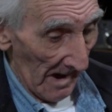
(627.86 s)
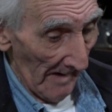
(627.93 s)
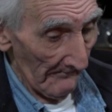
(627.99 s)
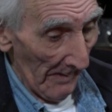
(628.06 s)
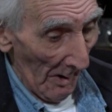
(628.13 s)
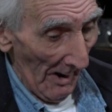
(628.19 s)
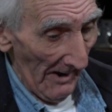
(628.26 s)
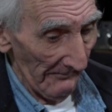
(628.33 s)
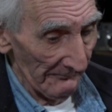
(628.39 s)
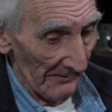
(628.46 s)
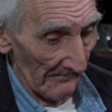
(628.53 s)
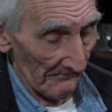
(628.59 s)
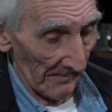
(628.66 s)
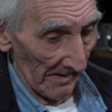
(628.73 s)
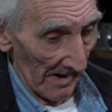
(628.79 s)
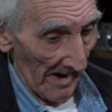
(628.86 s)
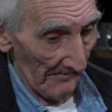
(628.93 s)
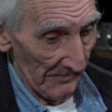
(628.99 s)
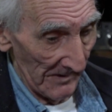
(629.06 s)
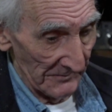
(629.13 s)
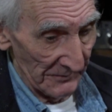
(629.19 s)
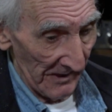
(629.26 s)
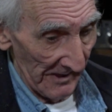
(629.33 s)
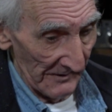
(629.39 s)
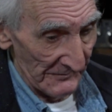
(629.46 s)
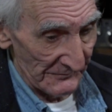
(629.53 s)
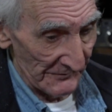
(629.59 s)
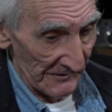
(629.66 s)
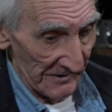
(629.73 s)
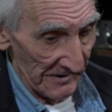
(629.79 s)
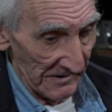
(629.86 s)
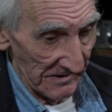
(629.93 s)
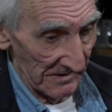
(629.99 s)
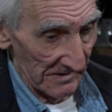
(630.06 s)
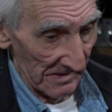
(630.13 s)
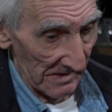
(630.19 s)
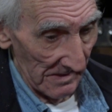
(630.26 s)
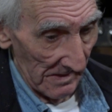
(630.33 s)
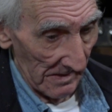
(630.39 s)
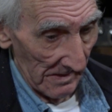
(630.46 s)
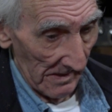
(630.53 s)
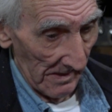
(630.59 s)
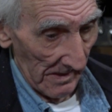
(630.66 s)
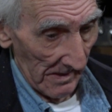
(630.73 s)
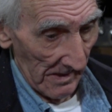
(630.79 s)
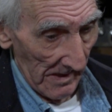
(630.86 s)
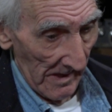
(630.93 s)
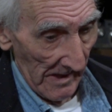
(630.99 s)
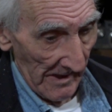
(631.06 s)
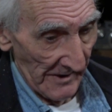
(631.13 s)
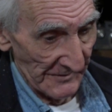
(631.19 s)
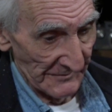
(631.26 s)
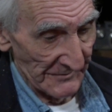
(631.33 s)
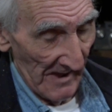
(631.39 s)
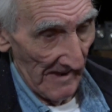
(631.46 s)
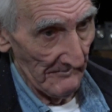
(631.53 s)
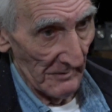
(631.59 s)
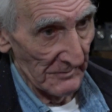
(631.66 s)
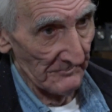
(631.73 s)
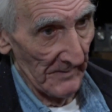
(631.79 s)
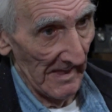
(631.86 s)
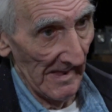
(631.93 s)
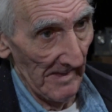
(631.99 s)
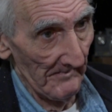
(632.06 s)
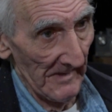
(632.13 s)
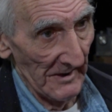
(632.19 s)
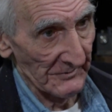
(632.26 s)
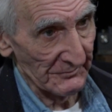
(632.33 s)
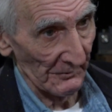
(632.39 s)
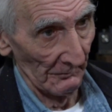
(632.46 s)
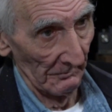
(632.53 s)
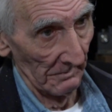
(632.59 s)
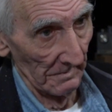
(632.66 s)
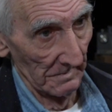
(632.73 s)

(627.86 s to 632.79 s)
boy from up in Tennessee. His name was Billy Mitchell.